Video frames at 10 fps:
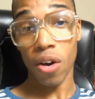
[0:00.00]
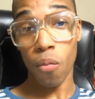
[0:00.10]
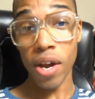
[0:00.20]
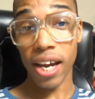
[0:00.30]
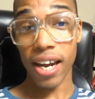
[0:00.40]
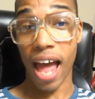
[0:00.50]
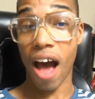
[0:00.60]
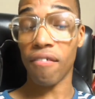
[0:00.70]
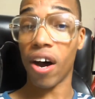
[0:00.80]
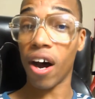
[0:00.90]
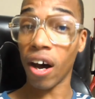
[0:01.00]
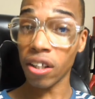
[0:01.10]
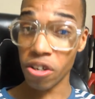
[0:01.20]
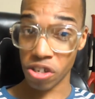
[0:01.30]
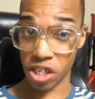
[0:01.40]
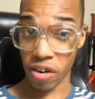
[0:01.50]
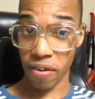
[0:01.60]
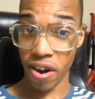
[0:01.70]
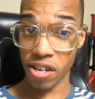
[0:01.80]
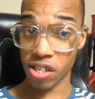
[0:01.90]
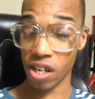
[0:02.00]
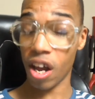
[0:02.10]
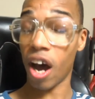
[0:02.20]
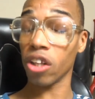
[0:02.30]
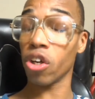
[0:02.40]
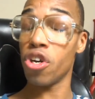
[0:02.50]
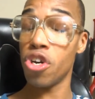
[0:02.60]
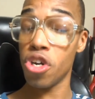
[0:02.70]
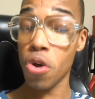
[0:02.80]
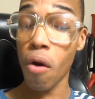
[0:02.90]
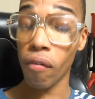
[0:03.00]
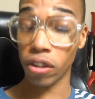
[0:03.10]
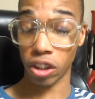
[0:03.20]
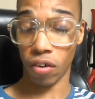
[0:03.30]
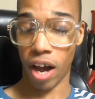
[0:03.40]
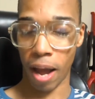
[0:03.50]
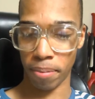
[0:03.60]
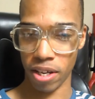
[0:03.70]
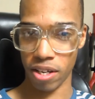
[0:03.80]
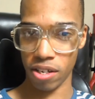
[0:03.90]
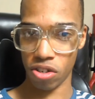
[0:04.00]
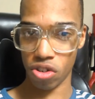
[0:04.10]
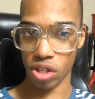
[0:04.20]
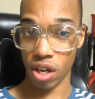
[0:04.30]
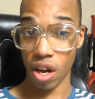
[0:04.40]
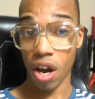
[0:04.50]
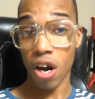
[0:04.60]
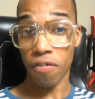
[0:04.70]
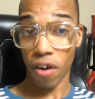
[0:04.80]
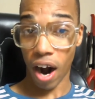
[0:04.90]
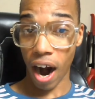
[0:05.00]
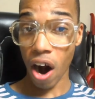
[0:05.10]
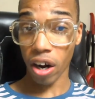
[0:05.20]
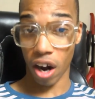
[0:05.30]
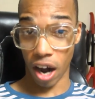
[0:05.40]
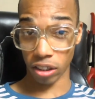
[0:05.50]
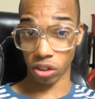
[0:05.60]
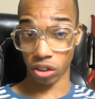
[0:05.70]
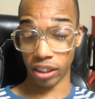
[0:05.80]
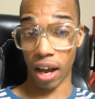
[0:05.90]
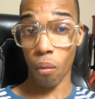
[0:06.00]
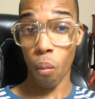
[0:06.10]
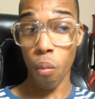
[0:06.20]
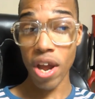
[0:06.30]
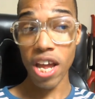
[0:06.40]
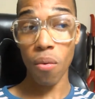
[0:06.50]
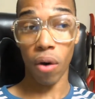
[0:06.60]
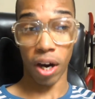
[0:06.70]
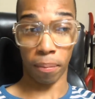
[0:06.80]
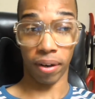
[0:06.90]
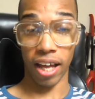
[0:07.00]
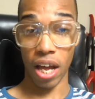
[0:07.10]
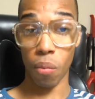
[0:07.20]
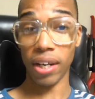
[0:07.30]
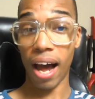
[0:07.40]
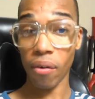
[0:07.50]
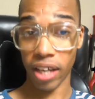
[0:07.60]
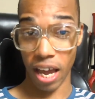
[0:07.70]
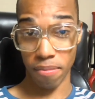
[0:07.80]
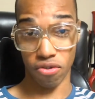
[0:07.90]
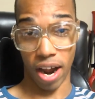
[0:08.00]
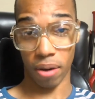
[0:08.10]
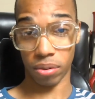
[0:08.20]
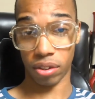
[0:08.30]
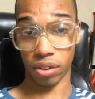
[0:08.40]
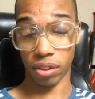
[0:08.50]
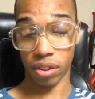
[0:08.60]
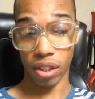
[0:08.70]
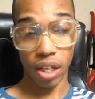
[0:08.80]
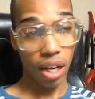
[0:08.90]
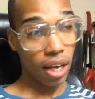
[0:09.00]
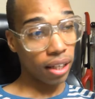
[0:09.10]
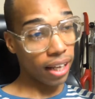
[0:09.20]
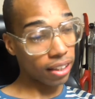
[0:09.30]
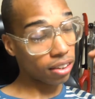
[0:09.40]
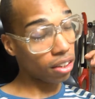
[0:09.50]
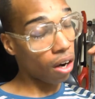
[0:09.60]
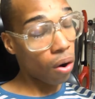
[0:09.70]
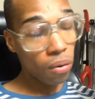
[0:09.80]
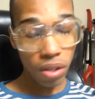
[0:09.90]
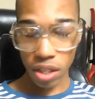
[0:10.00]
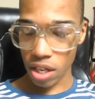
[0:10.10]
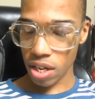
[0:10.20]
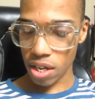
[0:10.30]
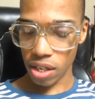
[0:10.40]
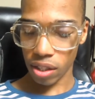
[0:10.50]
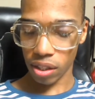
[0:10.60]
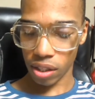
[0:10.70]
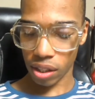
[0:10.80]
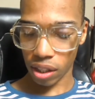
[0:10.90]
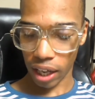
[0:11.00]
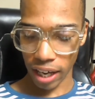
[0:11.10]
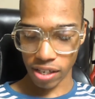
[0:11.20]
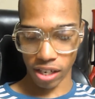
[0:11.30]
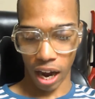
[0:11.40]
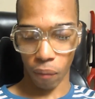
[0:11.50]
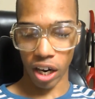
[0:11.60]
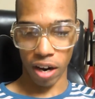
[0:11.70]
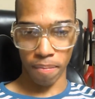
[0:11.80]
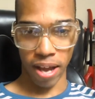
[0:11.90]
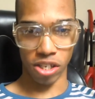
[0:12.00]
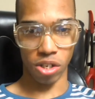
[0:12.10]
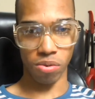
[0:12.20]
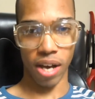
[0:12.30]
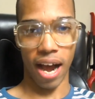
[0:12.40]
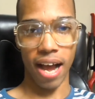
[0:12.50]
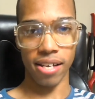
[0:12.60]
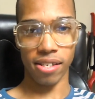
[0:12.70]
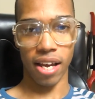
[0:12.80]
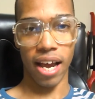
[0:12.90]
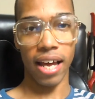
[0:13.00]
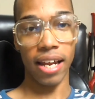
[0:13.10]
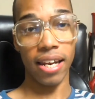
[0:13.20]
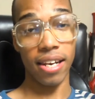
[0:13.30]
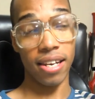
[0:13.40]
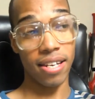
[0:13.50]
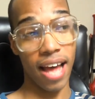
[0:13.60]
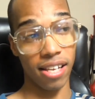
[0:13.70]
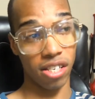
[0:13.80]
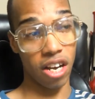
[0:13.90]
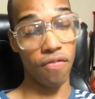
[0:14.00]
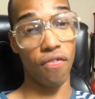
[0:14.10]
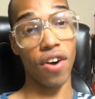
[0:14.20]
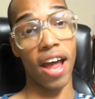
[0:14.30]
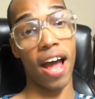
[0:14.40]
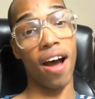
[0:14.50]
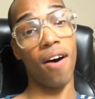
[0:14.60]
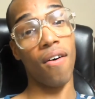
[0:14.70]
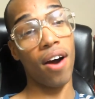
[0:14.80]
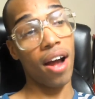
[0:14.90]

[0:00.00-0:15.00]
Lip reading: we can have other series and other new original IPs for our consoles that we want to play without game droughts. That's the only case that I wanted to make to you guys, and that's it for now.